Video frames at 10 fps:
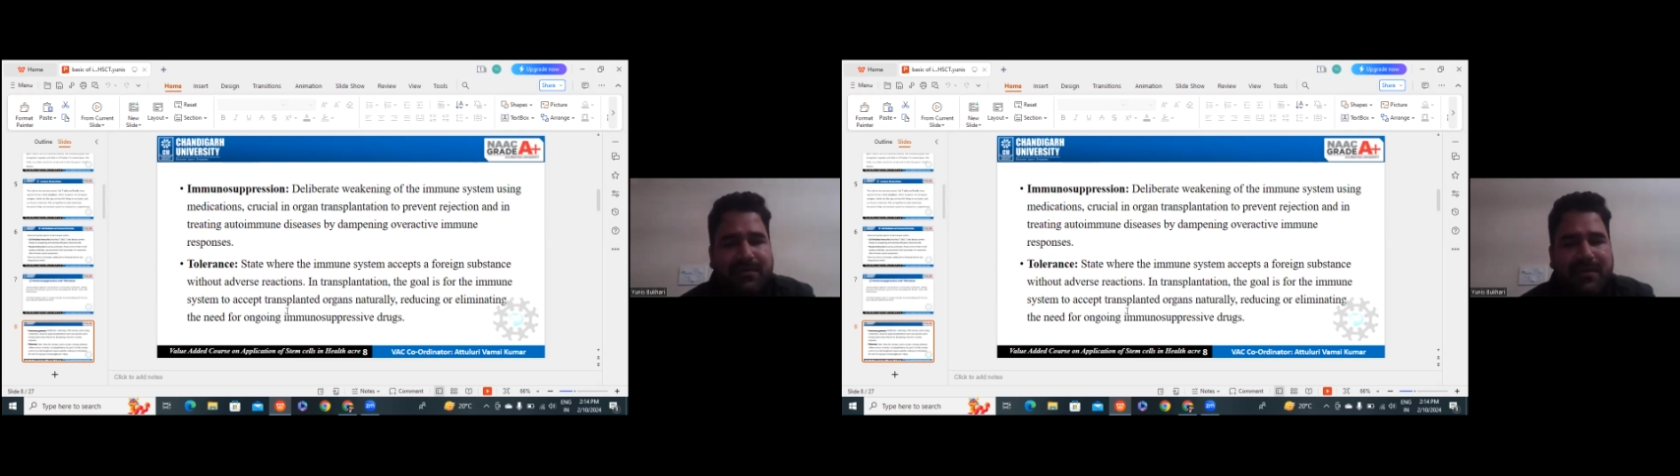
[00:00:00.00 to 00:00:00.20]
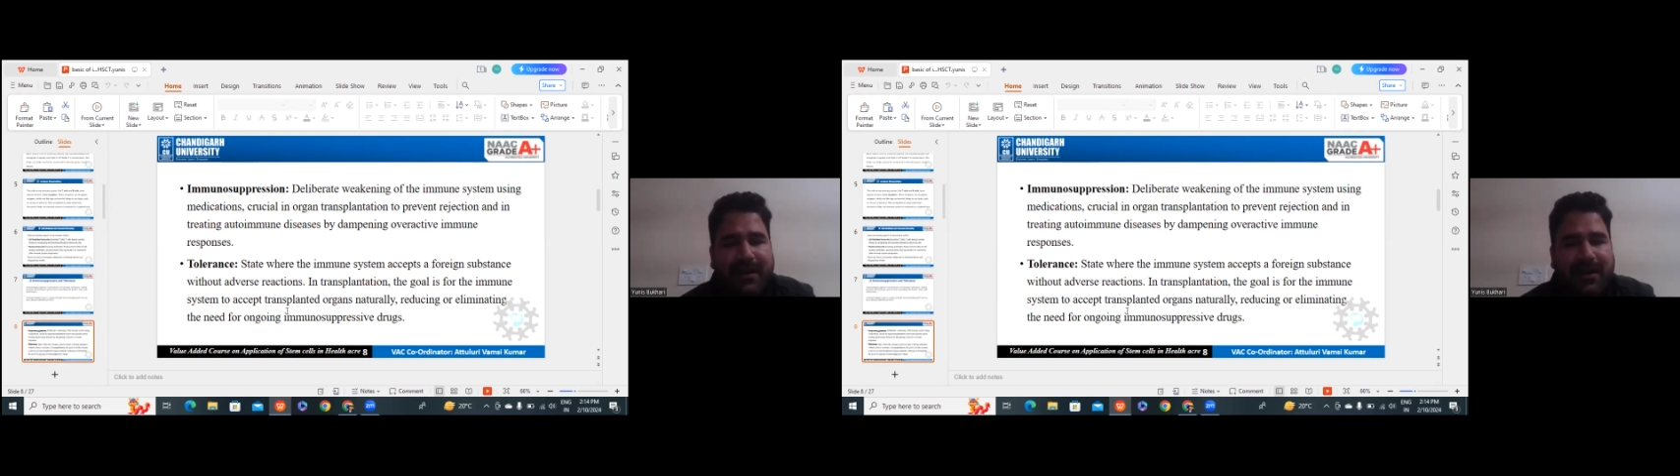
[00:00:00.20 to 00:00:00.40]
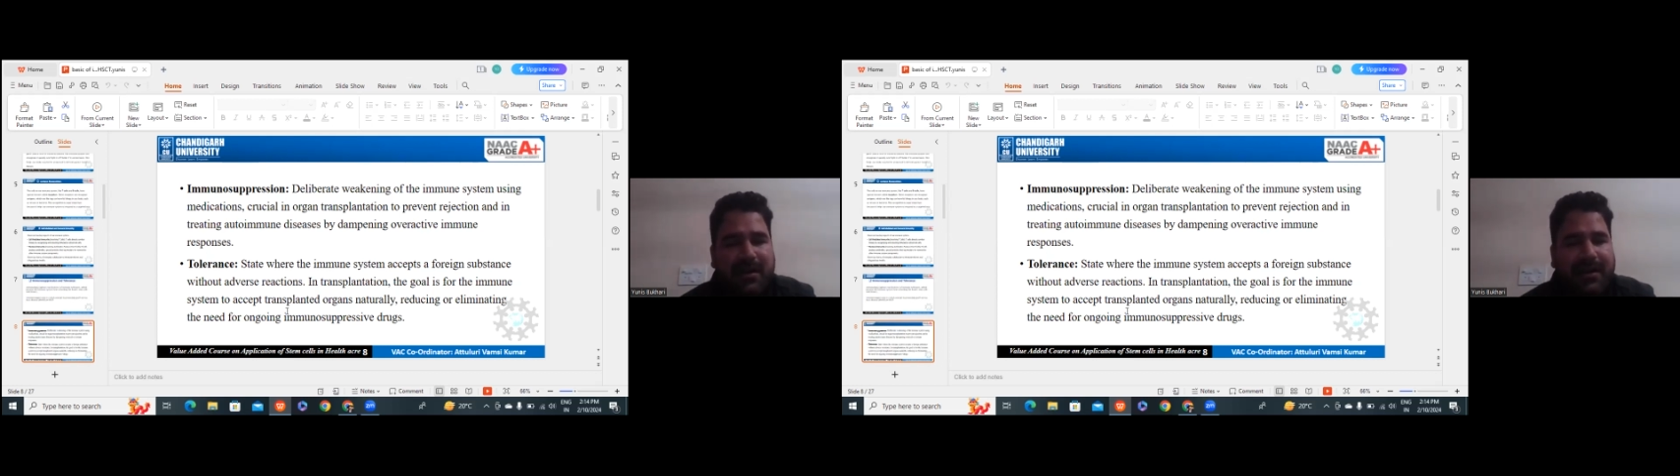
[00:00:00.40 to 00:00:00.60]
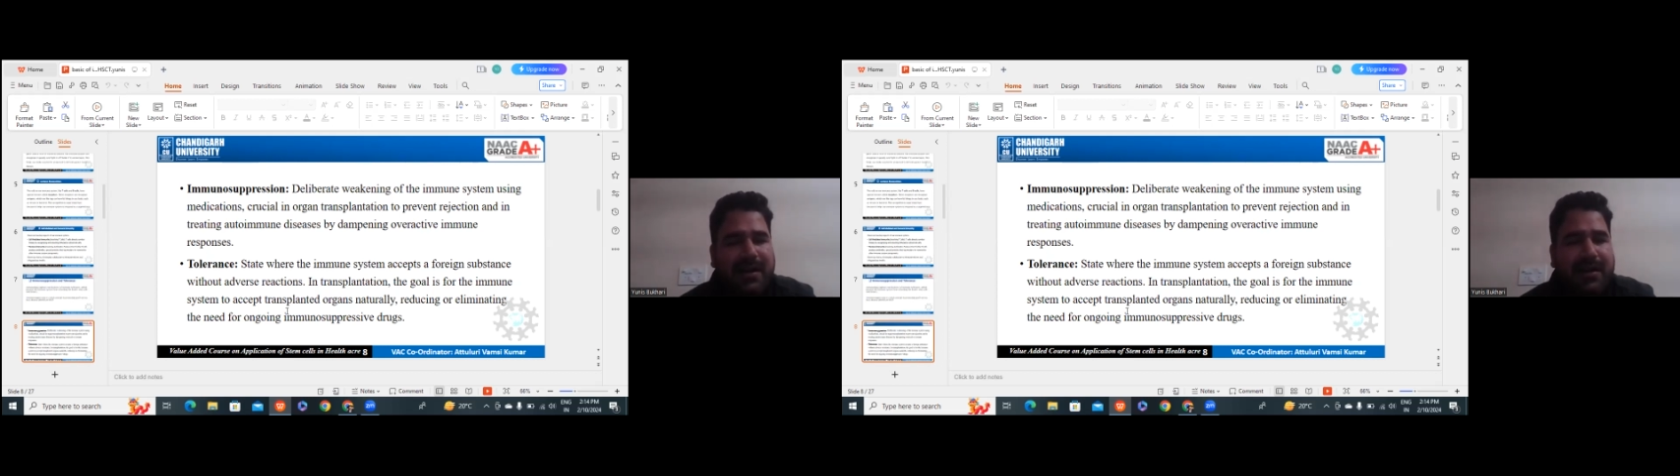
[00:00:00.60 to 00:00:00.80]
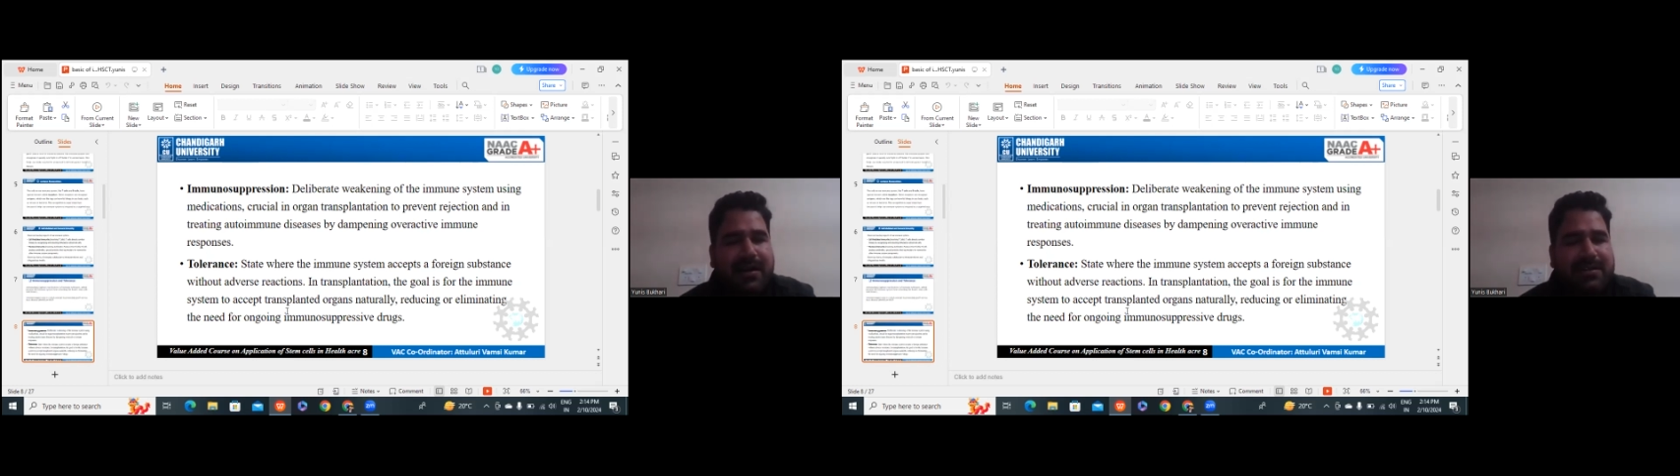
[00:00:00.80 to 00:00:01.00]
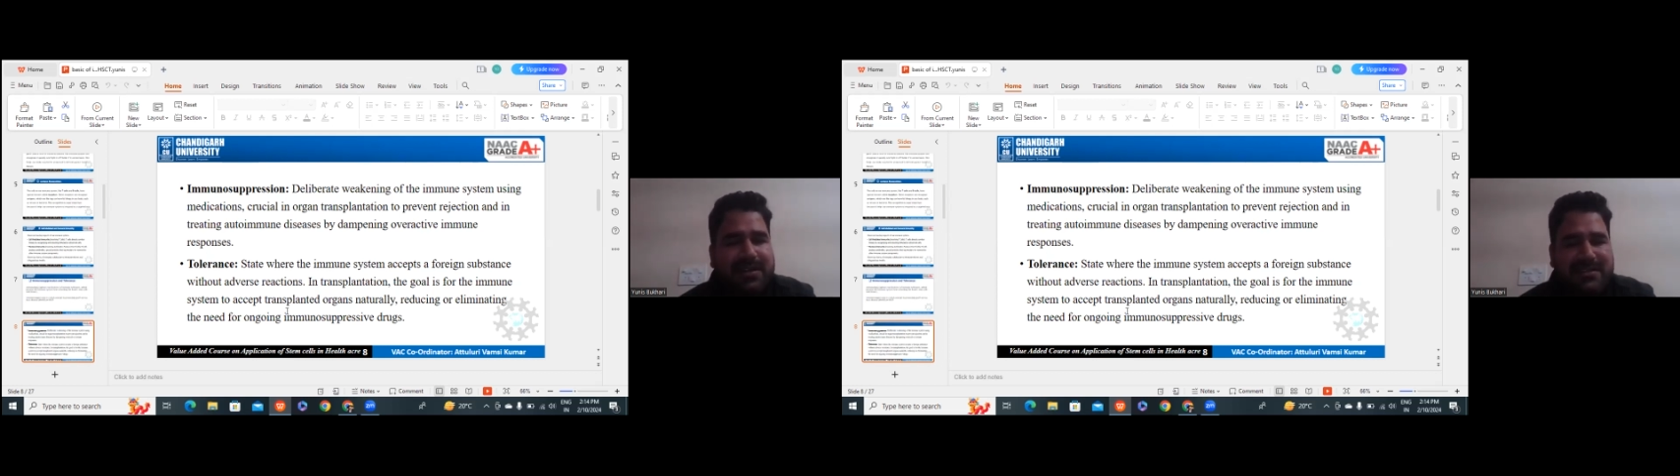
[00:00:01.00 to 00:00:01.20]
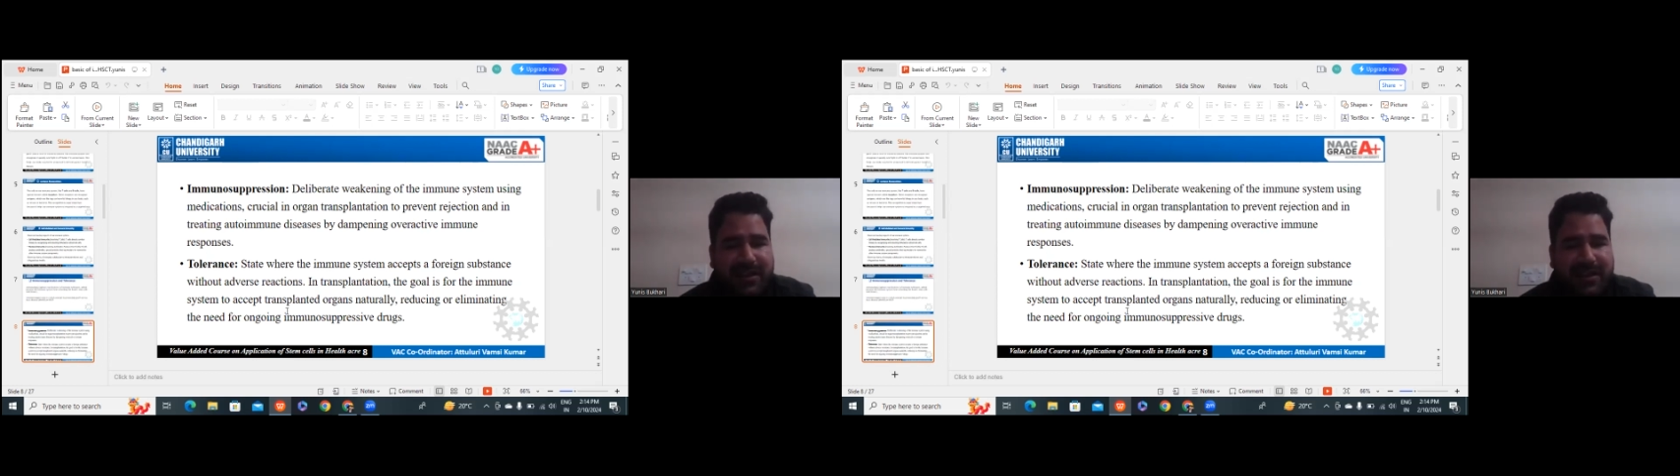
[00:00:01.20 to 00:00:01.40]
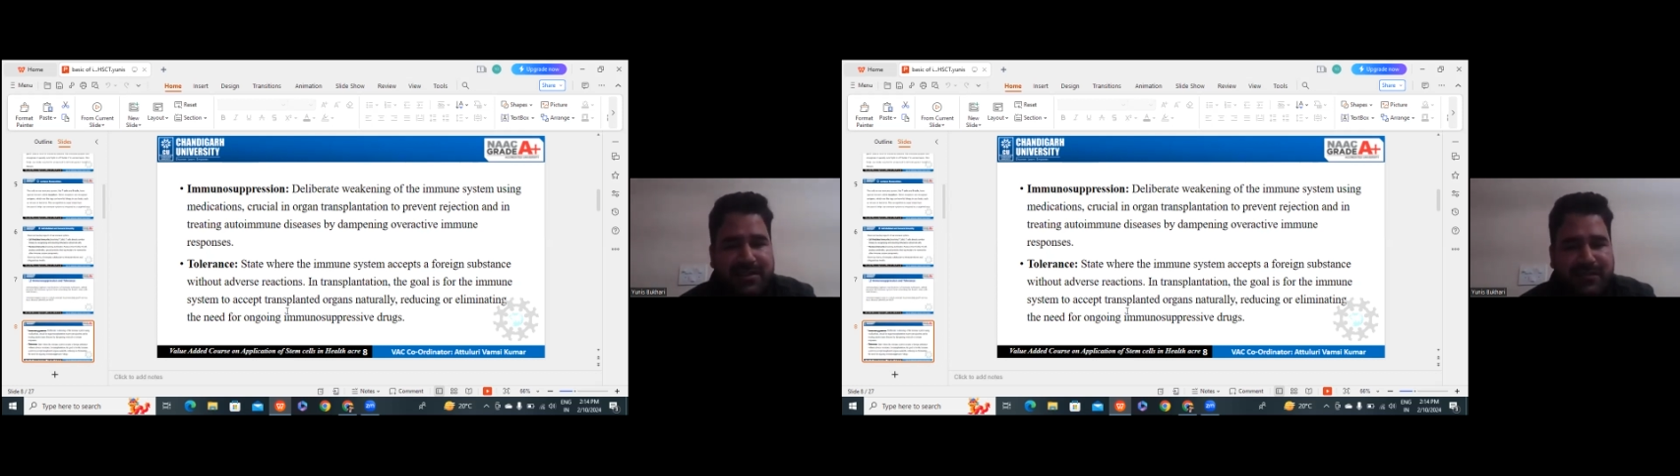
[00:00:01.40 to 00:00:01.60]
for such
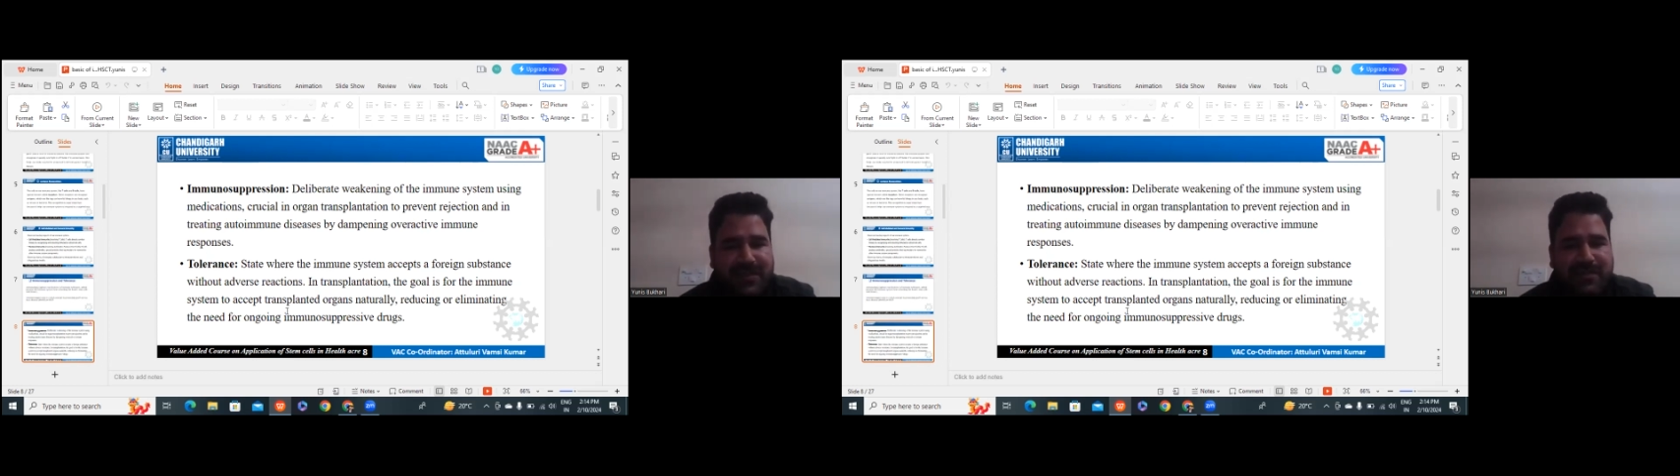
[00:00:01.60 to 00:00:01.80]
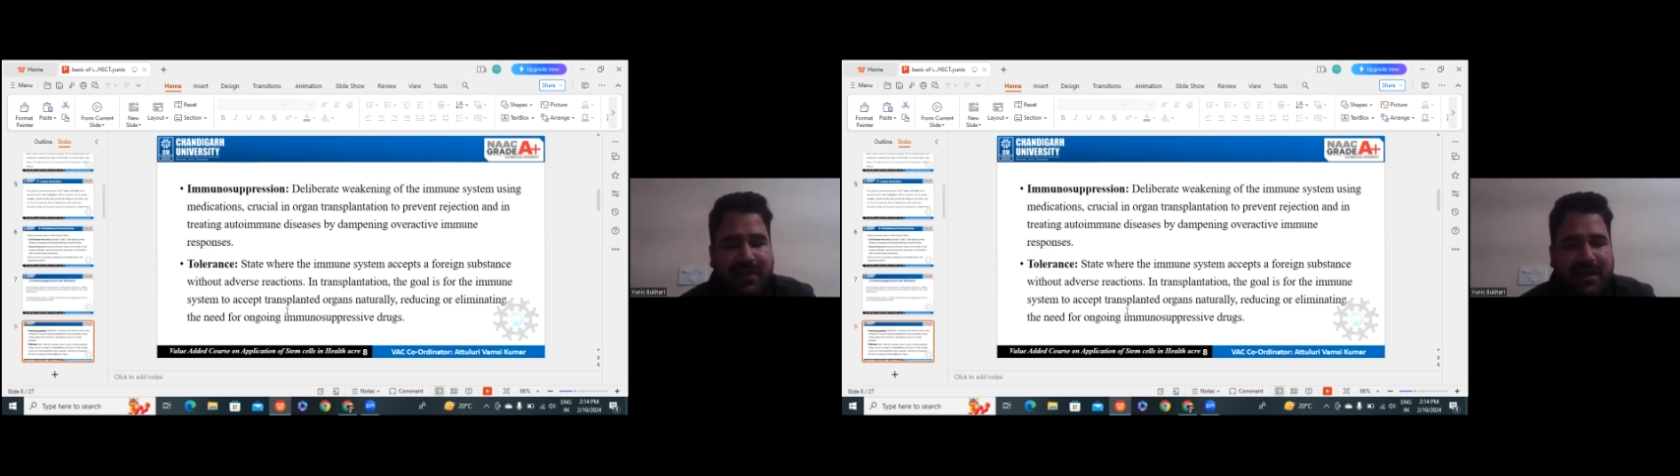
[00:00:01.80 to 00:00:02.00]
drugs which will